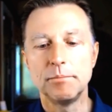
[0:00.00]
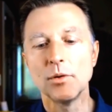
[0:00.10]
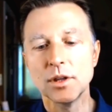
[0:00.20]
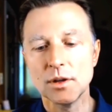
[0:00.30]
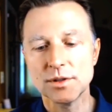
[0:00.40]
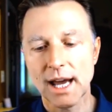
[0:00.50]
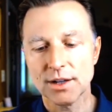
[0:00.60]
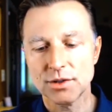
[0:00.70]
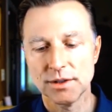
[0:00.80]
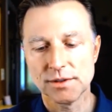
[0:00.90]
Both of those
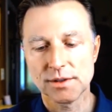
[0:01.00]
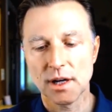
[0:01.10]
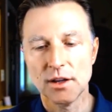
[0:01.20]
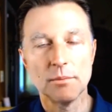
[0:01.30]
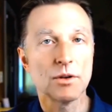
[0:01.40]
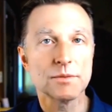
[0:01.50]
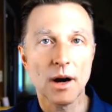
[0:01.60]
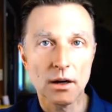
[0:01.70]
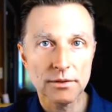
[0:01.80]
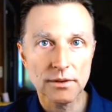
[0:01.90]
actions are the most
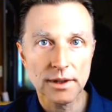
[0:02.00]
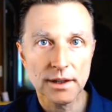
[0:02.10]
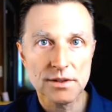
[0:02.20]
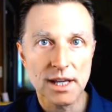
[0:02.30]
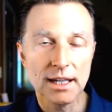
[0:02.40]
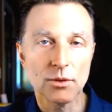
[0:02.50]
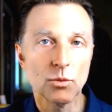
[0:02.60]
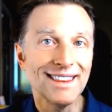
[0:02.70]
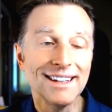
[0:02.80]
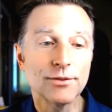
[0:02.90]
powerful things. And
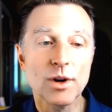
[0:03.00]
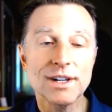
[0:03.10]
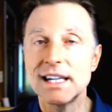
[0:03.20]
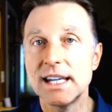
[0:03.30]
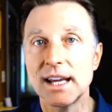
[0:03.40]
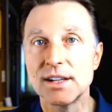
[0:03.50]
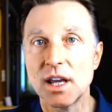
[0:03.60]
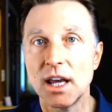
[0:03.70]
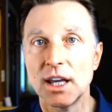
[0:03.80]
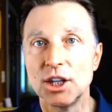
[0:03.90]
within fourteen days,
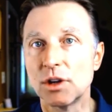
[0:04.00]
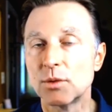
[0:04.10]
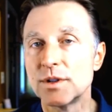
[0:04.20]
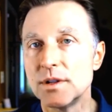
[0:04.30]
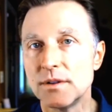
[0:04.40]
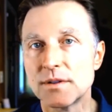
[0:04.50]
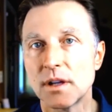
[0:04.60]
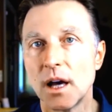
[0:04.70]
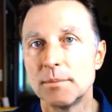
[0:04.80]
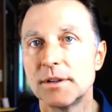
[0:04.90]
you can reduce
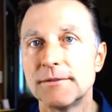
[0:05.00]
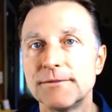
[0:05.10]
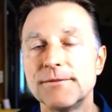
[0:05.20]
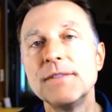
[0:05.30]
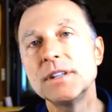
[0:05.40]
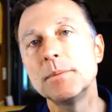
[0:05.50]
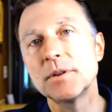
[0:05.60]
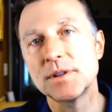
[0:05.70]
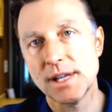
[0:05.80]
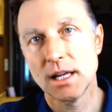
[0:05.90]
up to fifty
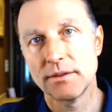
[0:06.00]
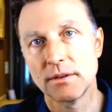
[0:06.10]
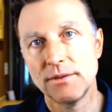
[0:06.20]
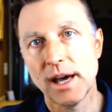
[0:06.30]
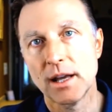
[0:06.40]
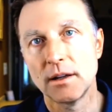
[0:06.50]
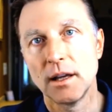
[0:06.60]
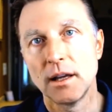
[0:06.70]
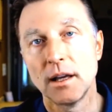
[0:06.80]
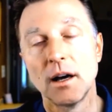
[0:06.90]
percent of your fat
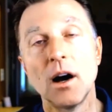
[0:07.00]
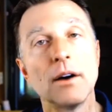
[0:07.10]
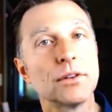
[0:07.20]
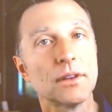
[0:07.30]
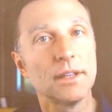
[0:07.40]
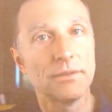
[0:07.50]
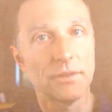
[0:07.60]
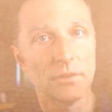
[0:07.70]
off your liver,